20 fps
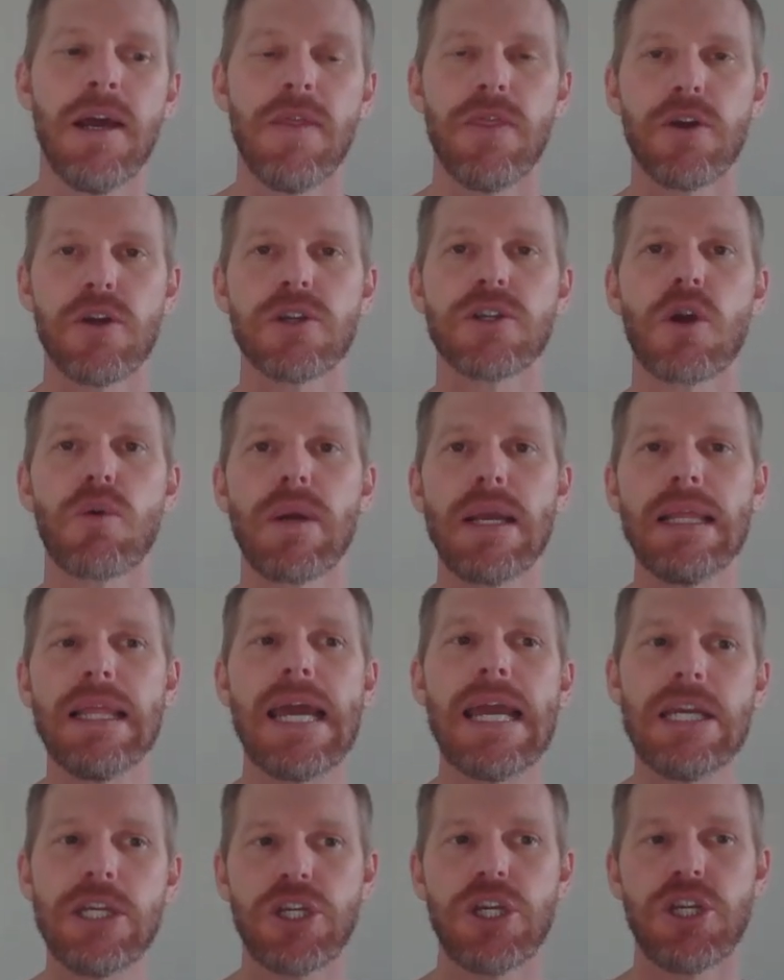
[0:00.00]
There's a
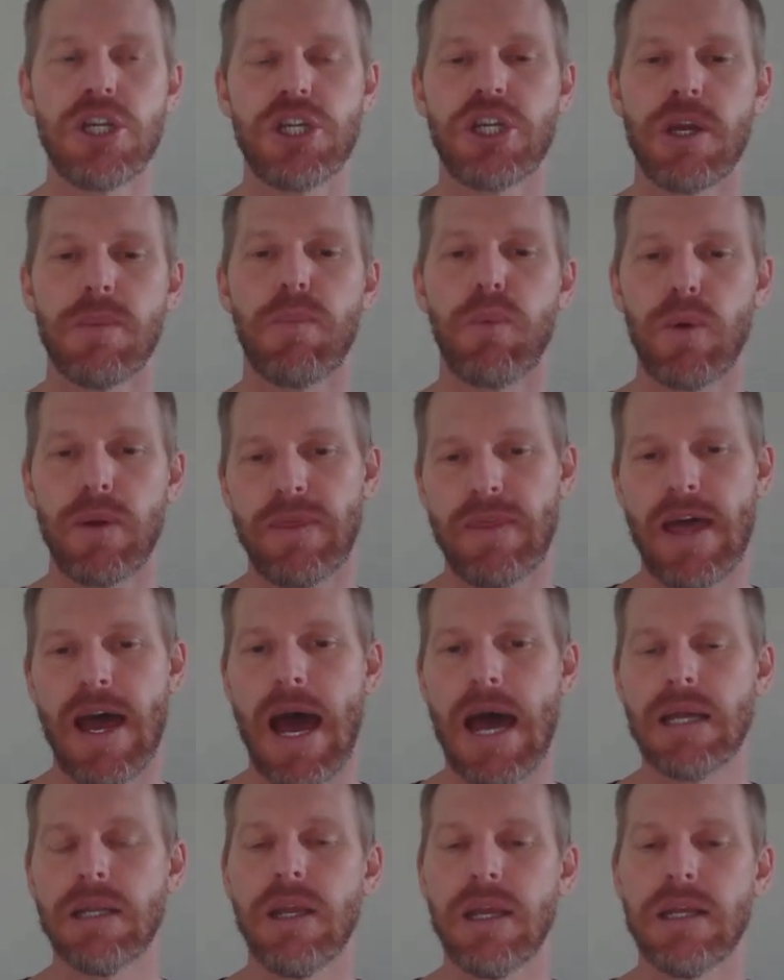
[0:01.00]
relationship with
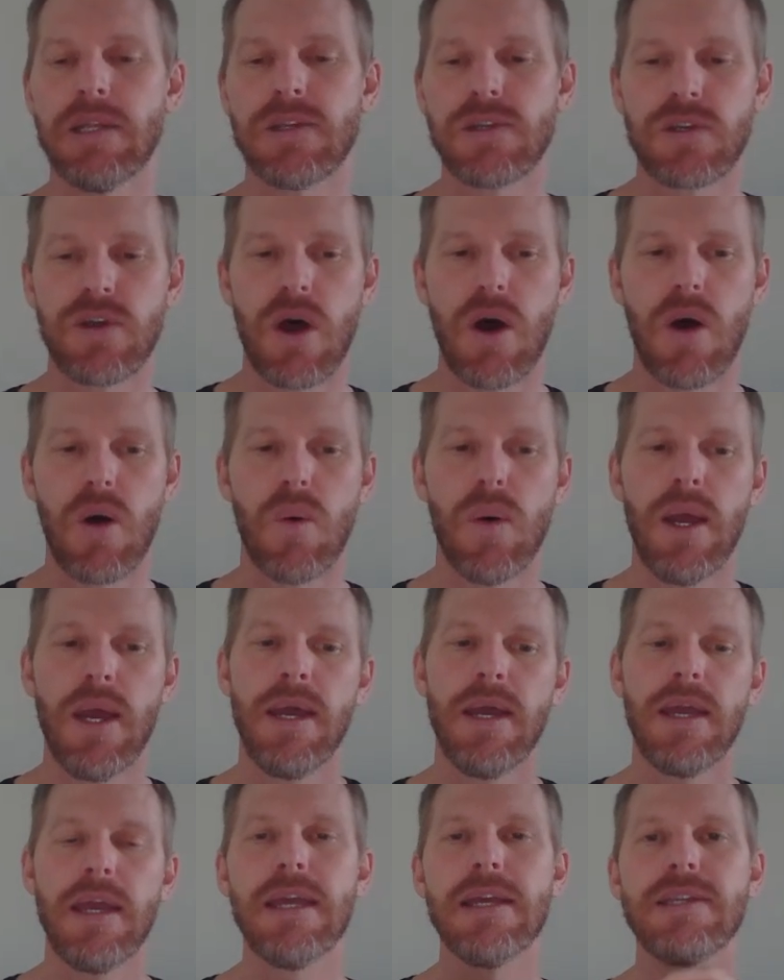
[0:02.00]
that. And so
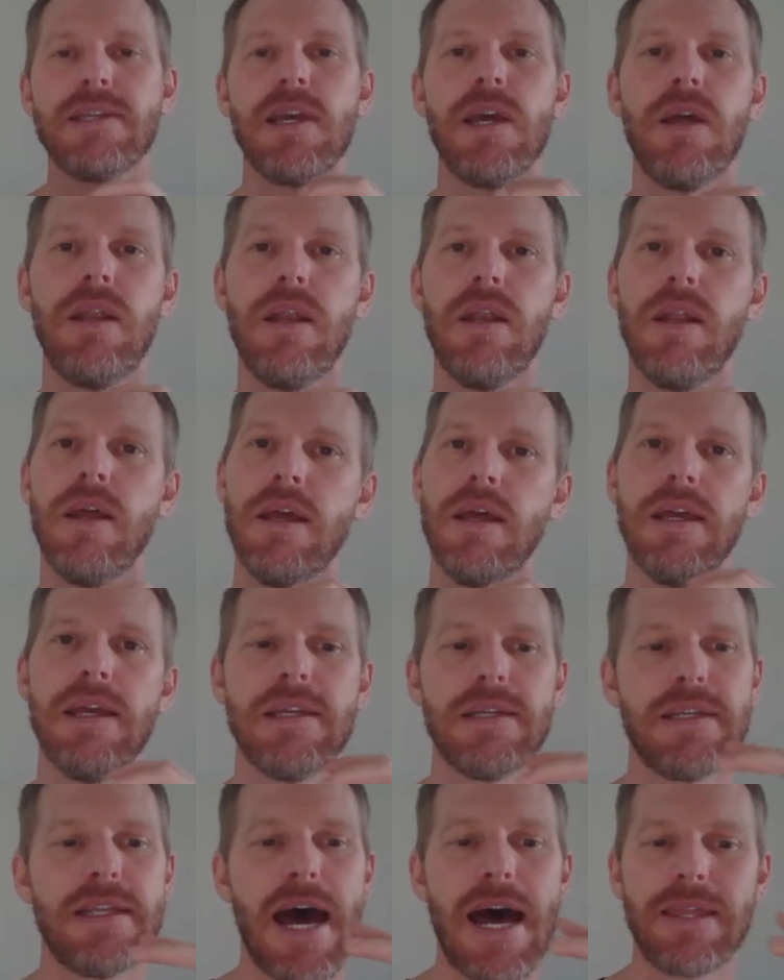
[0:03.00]
is
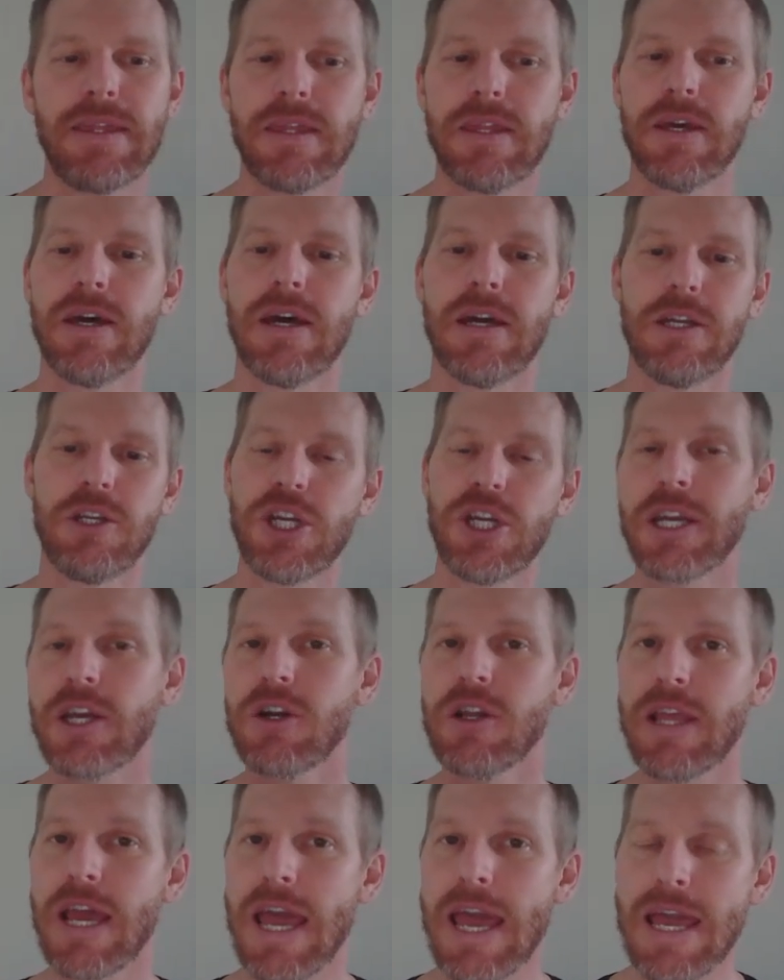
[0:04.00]
that the
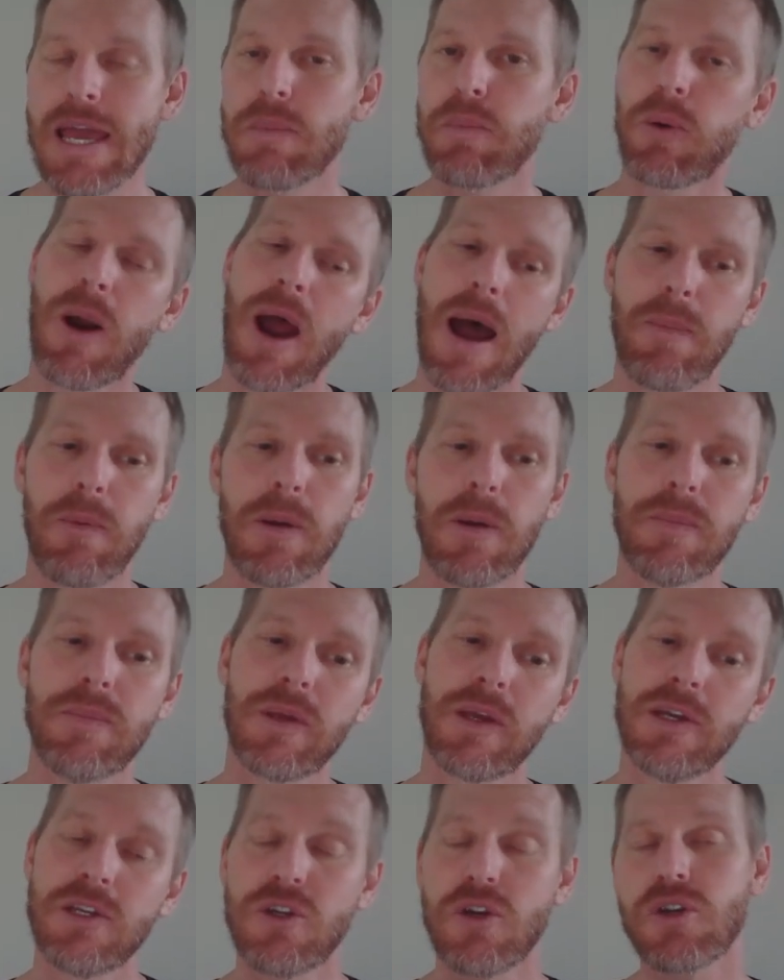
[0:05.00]
chicken or the egg problem?
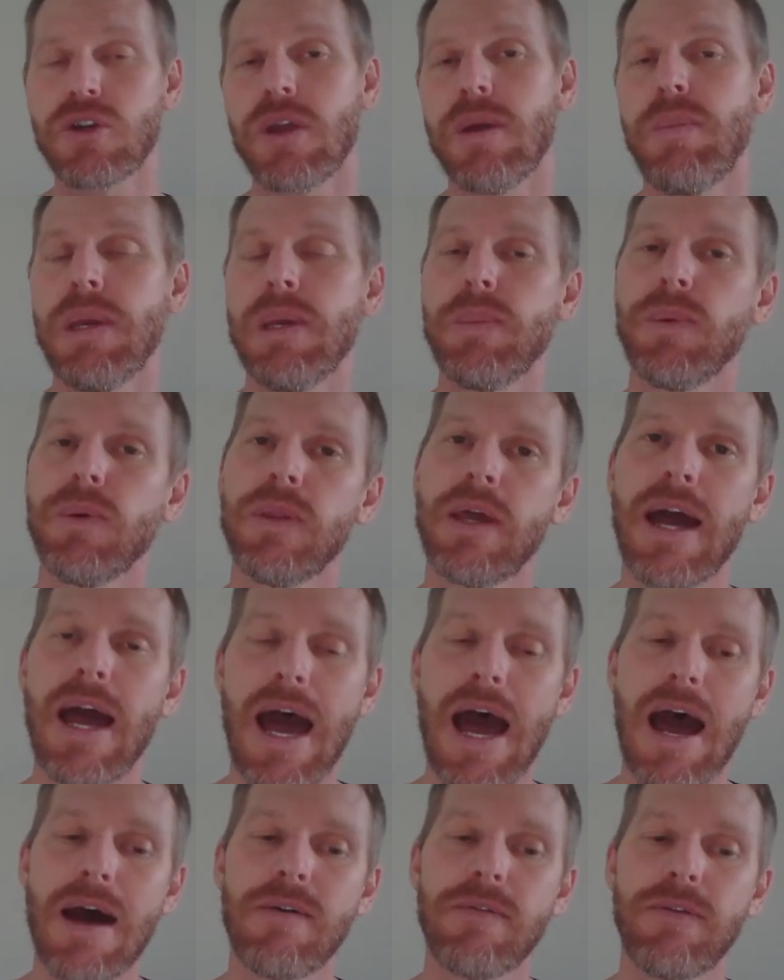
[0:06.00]
Because usually people that
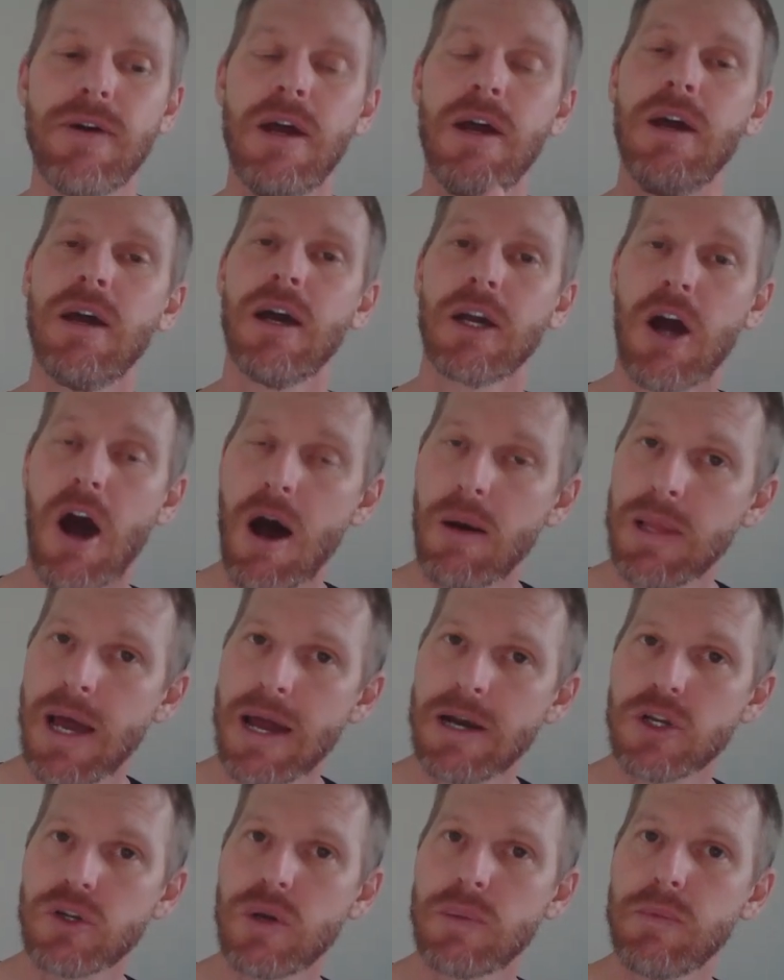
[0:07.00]
have
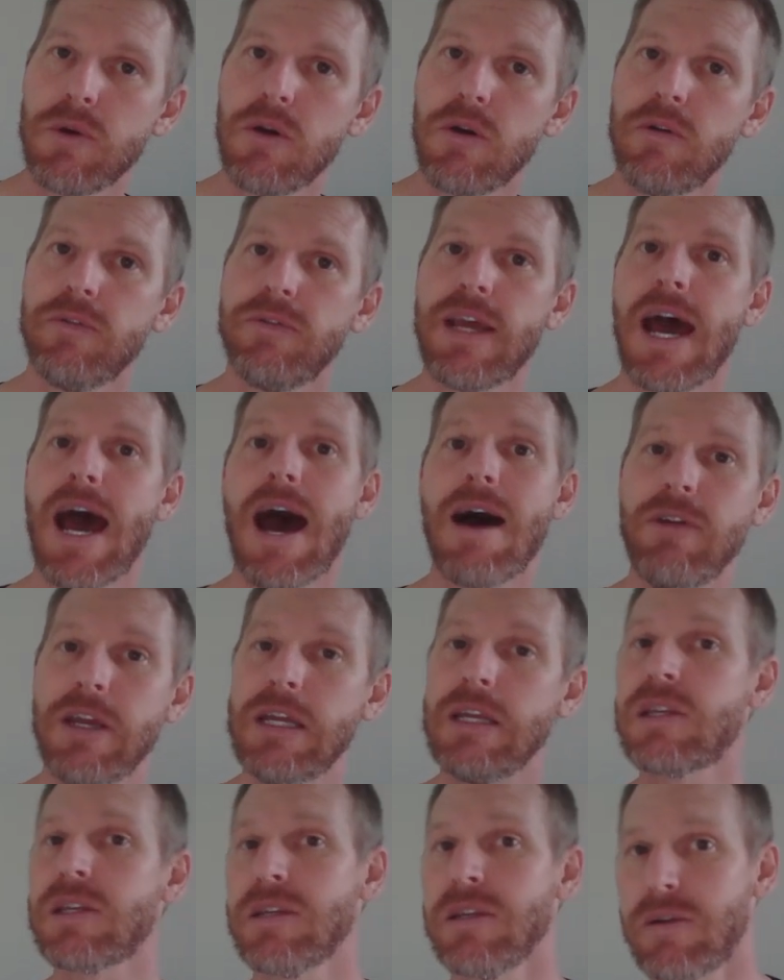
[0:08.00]
gallbladders removed have
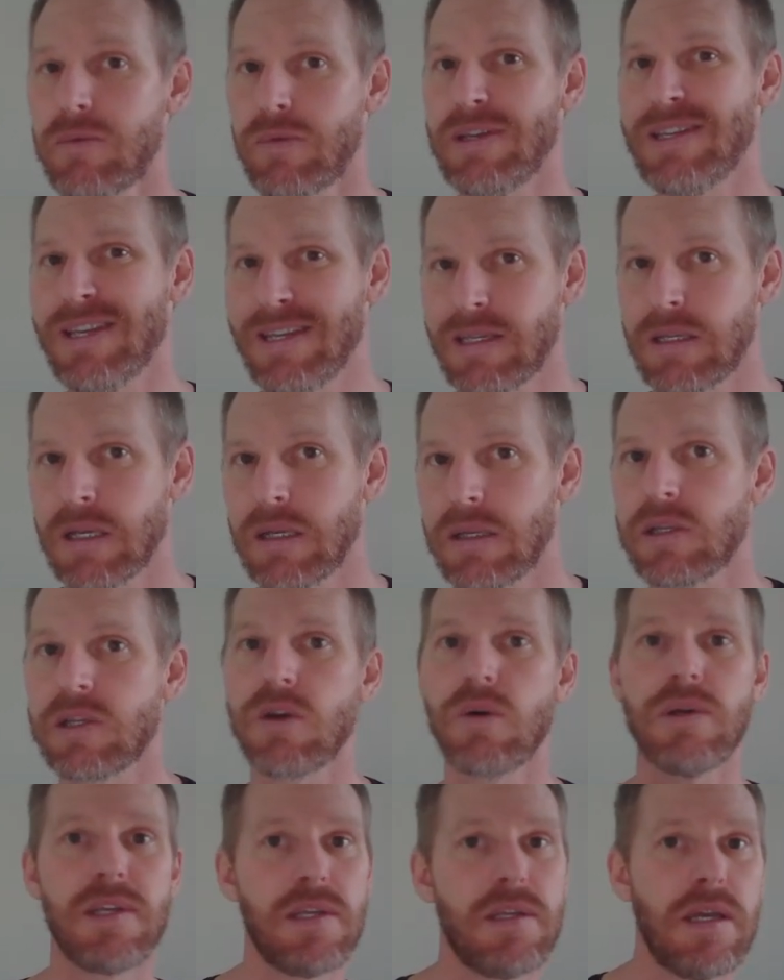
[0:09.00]
insulin resistance.
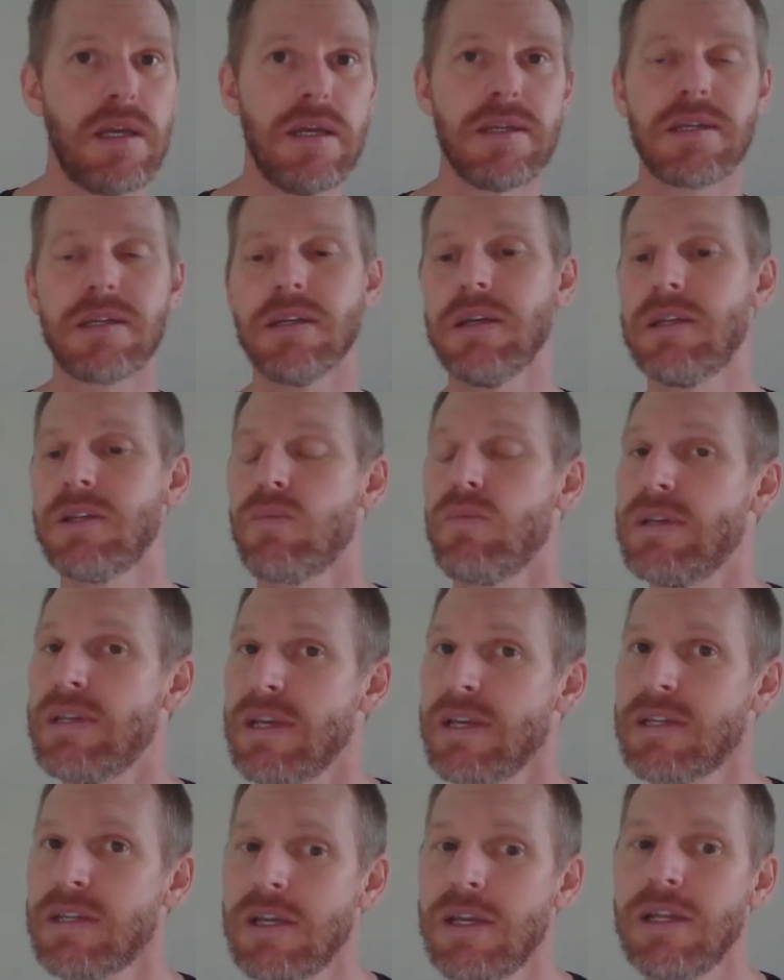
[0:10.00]
So is it the insulin
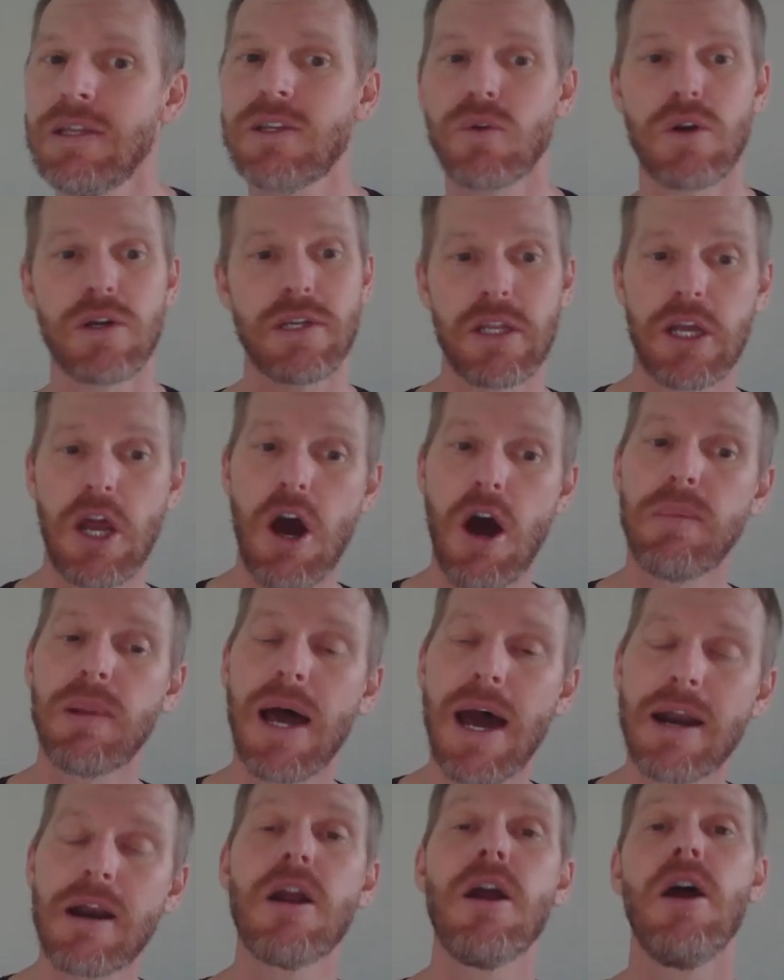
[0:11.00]
resistance or is it
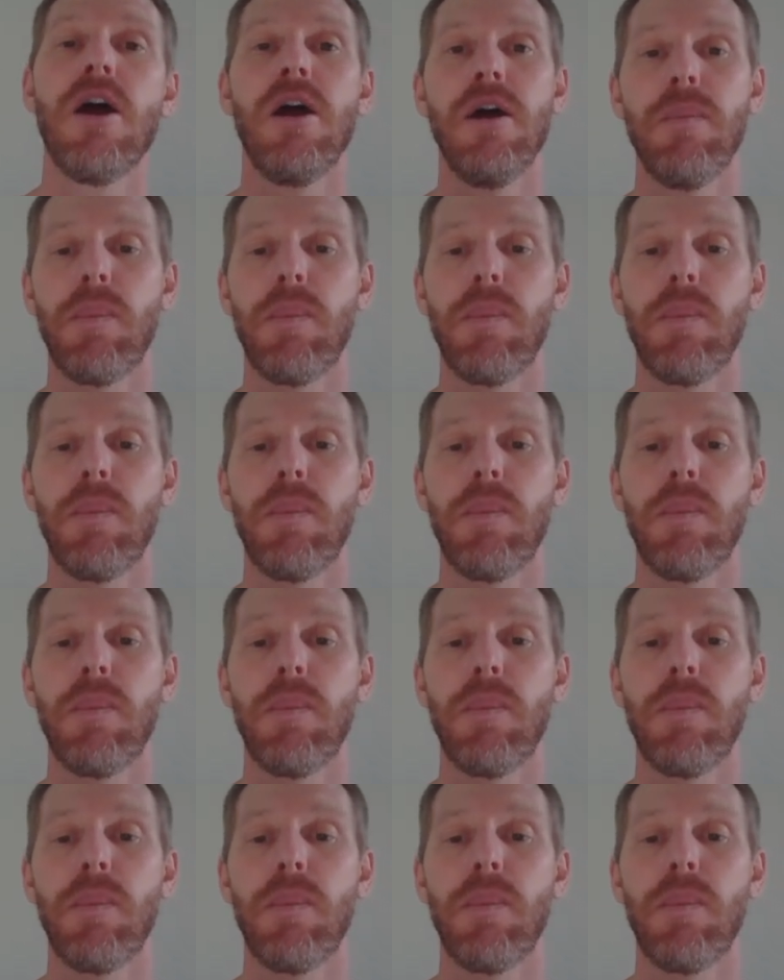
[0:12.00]
gallbladder?